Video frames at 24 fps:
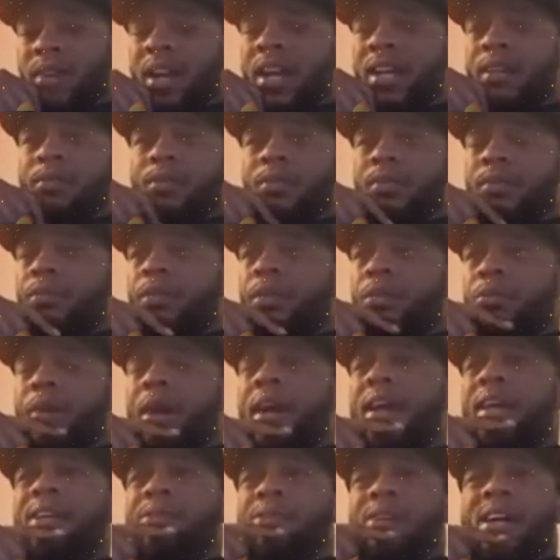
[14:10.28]

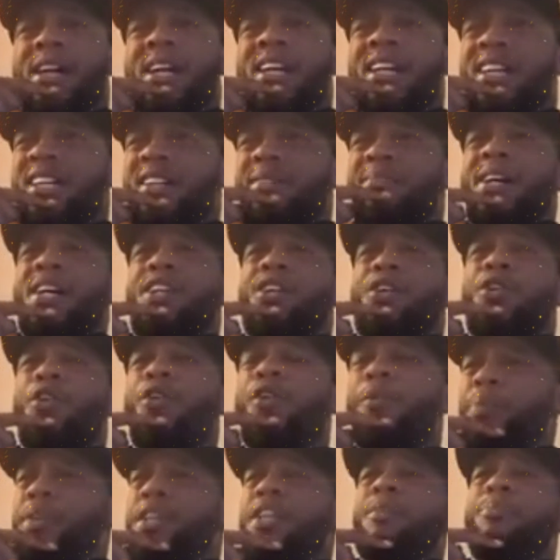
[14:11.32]
Why him out of
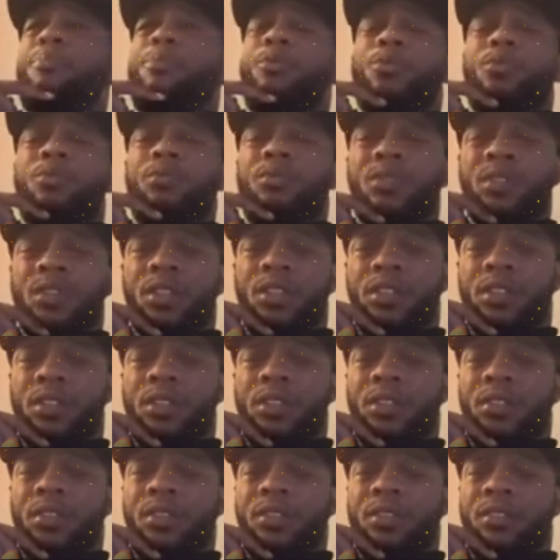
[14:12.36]
all people?
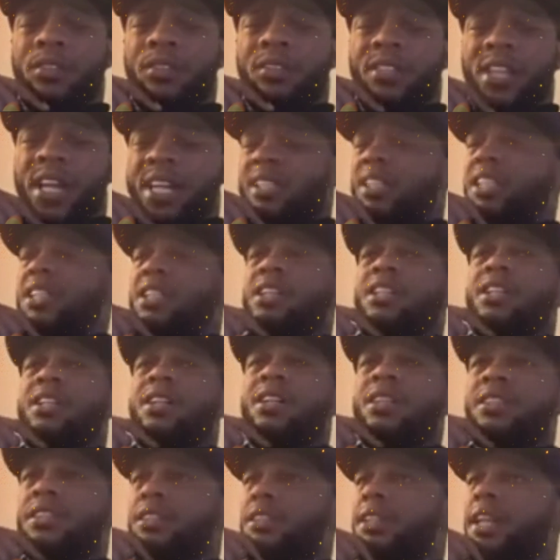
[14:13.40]
Not
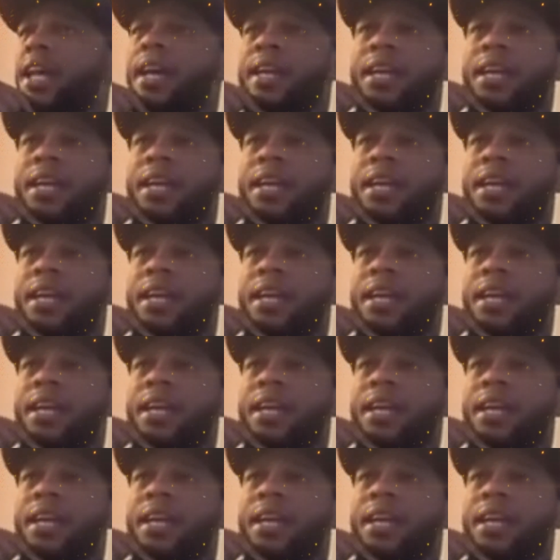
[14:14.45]
Goods?